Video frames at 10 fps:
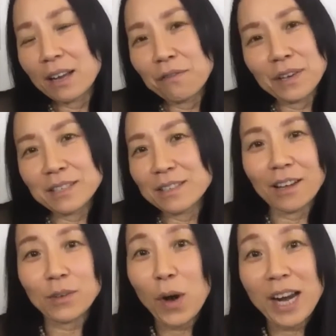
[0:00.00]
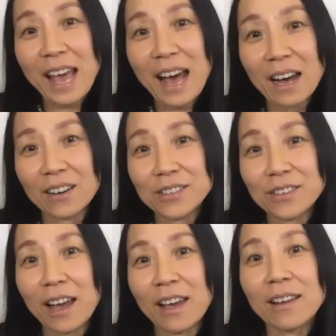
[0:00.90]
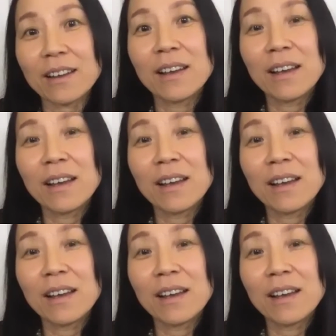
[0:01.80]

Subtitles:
if it's not working out, right?